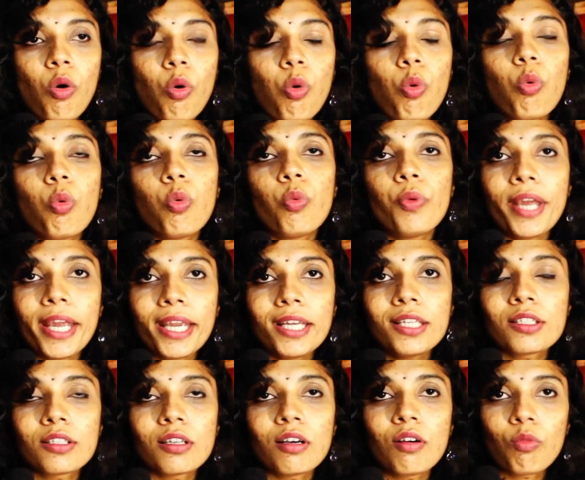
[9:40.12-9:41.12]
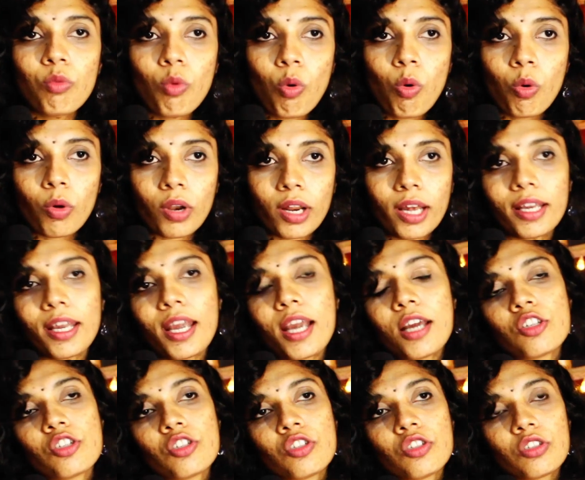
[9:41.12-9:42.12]
who waged a war
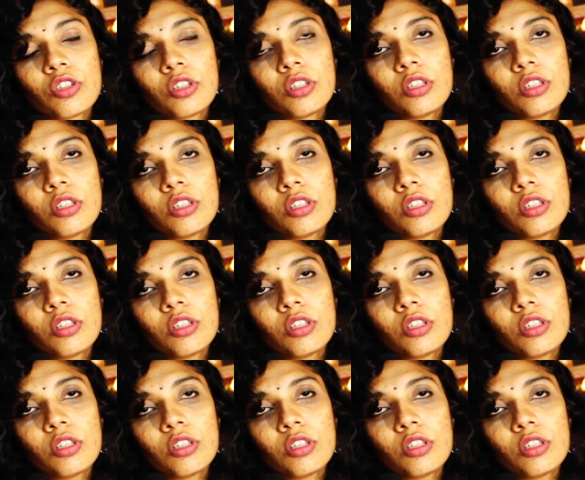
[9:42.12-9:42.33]
against